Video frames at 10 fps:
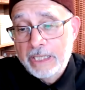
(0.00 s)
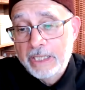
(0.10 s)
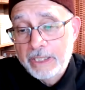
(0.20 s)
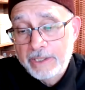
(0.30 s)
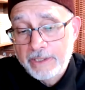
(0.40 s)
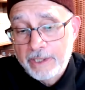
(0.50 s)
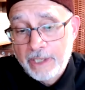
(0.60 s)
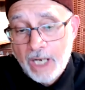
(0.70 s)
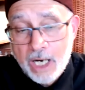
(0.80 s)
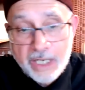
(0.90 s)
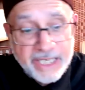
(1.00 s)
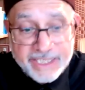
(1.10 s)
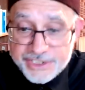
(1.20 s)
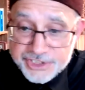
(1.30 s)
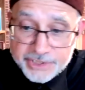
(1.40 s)
are
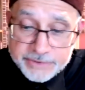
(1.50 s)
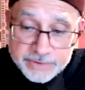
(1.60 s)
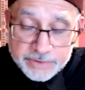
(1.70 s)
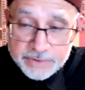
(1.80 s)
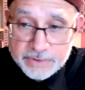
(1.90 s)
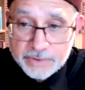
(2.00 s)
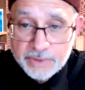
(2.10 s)
aging,